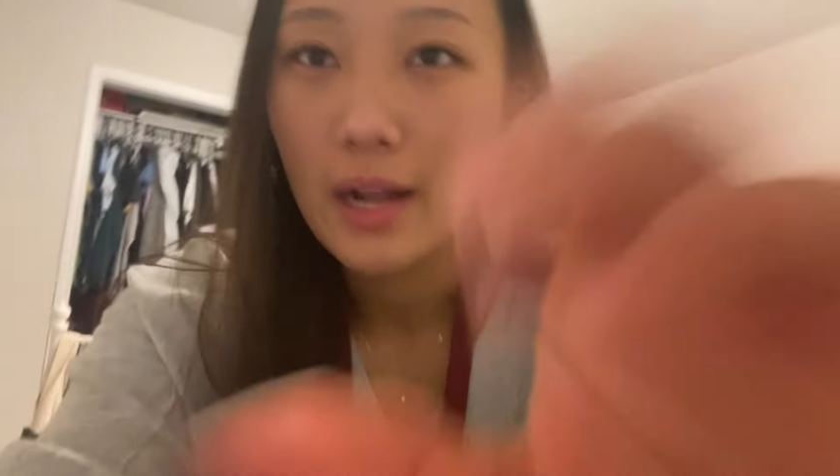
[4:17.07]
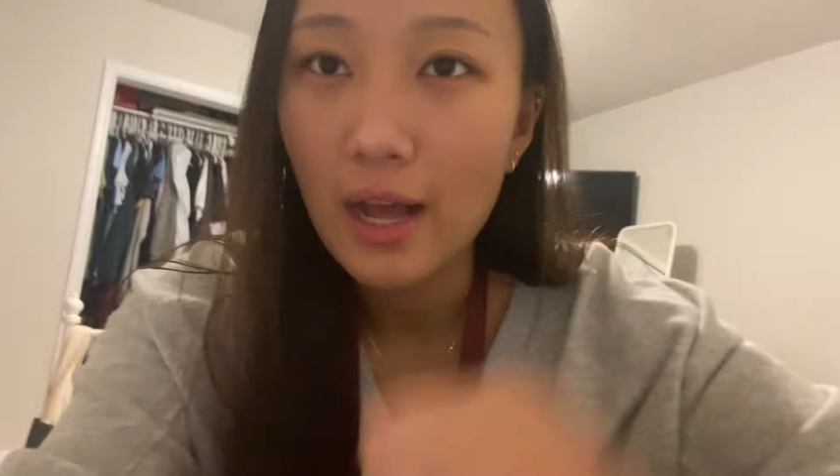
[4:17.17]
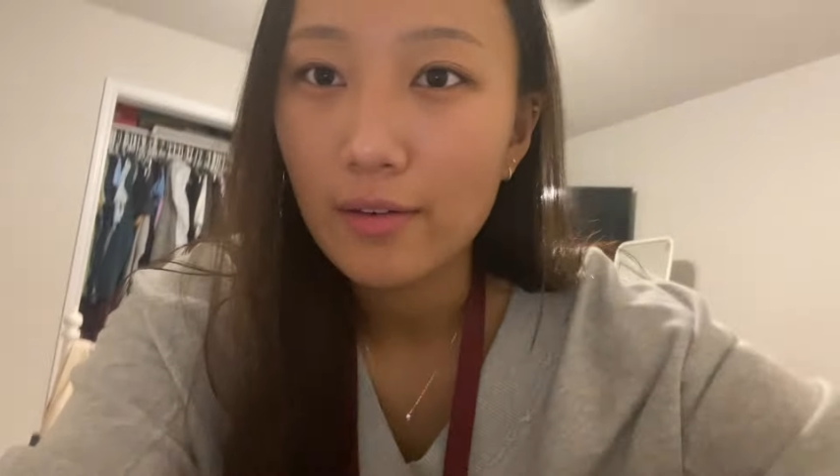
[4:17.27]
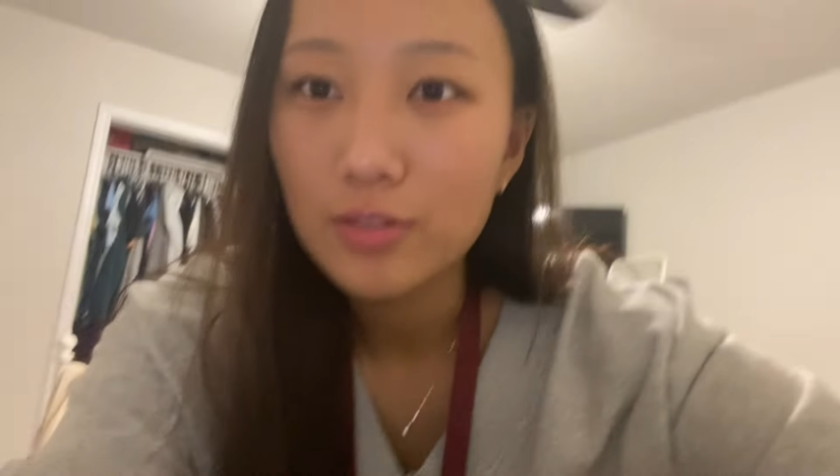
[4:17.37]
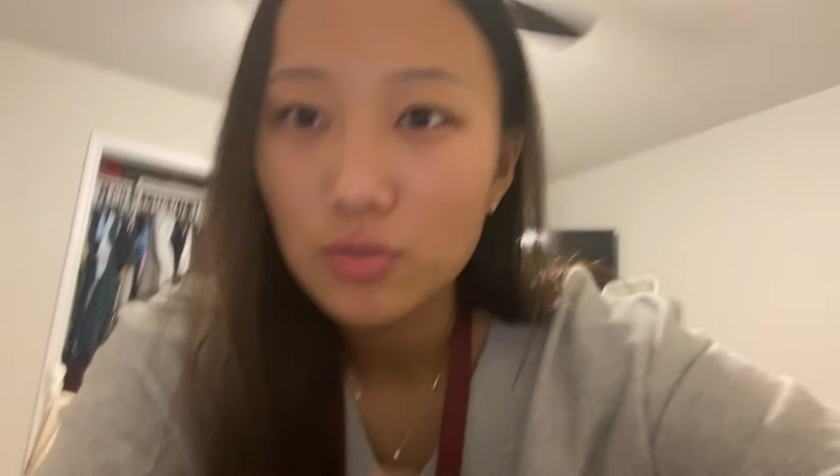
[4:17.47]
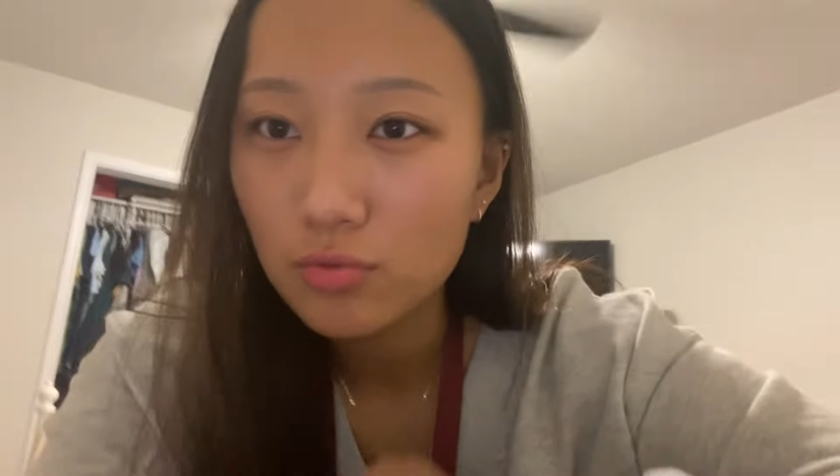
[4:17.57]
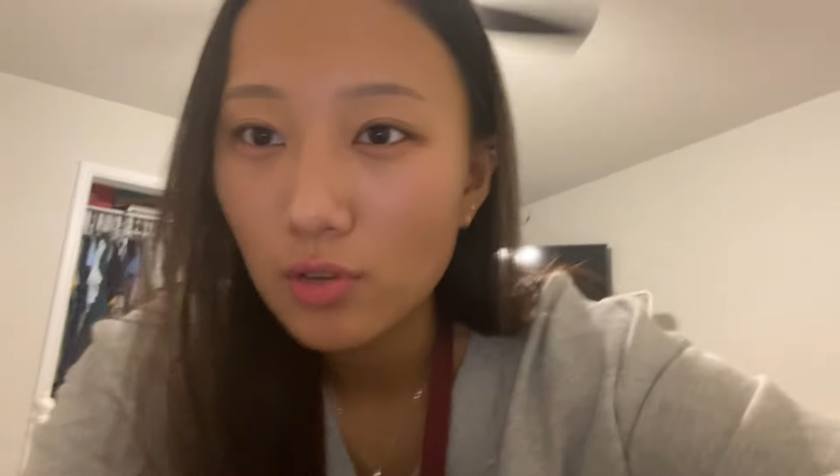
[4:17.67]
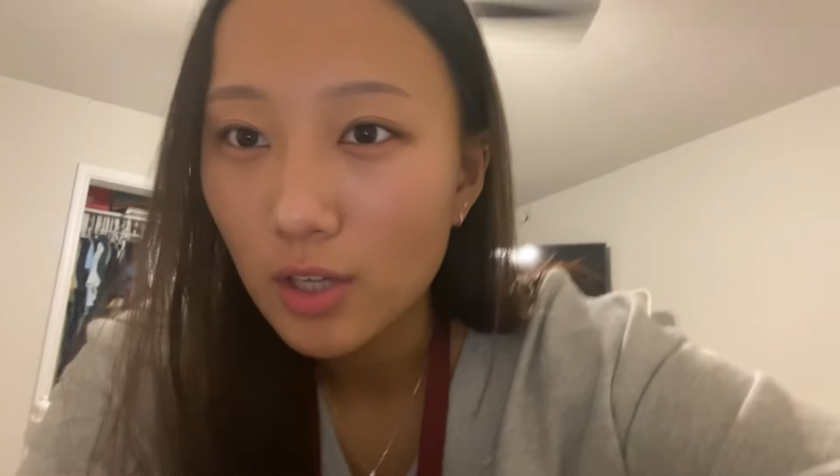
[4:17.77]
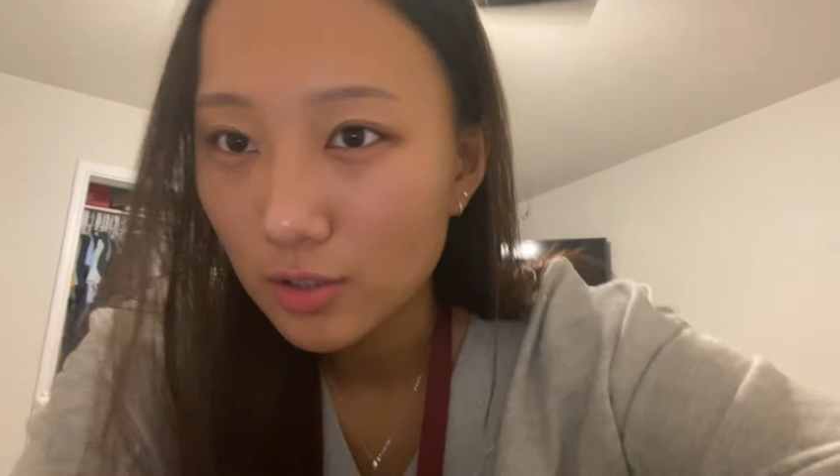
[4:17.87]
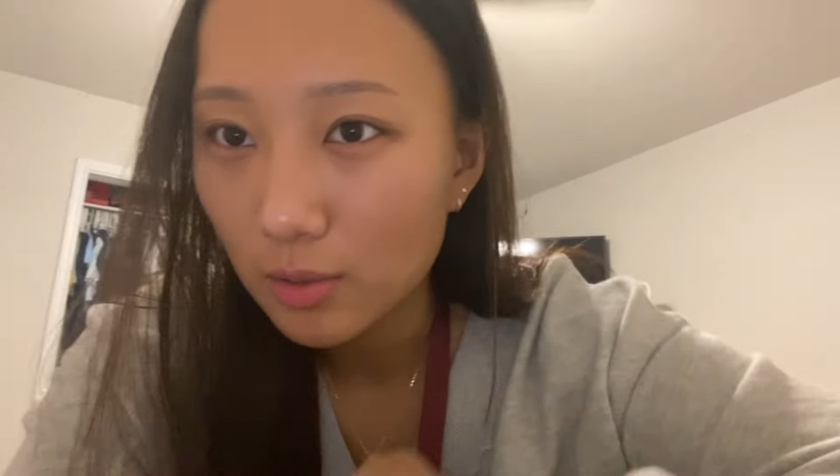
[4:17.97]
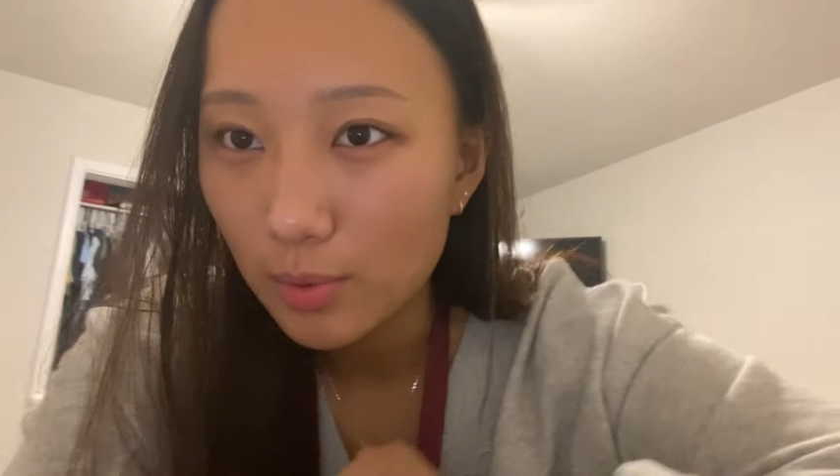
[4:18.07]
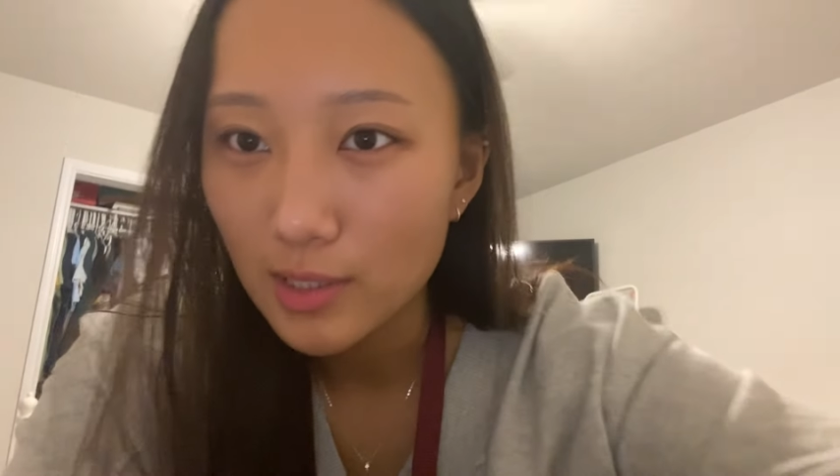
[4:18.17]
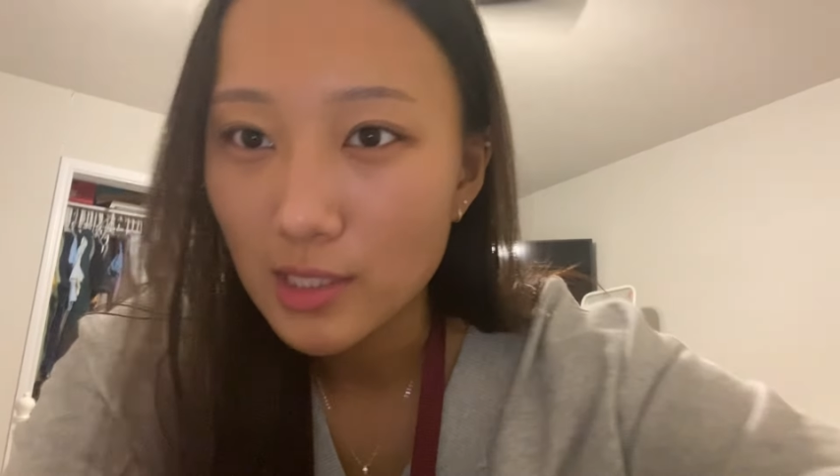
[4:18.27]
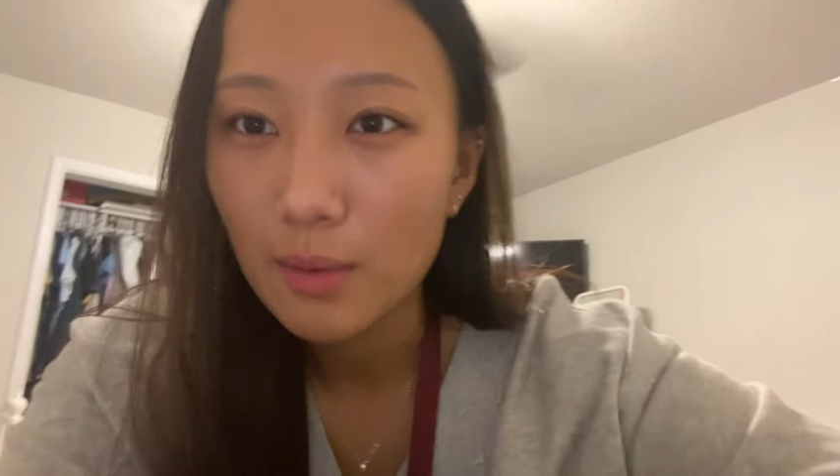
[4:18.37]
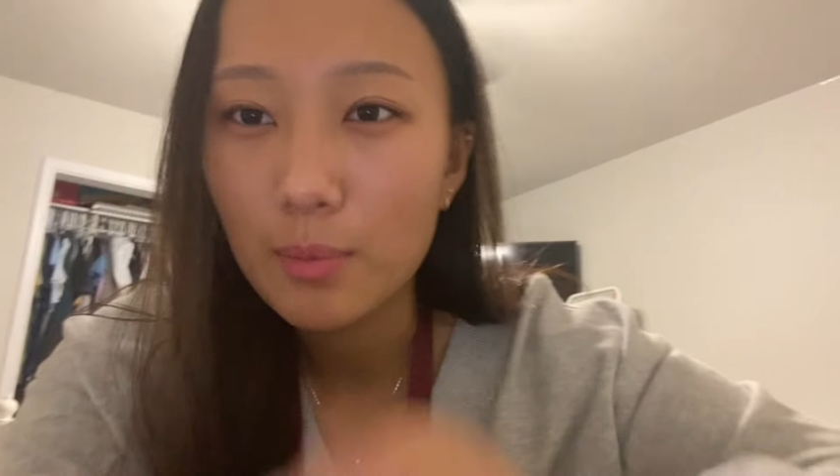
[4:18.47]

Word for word: I have to run to the bus stop.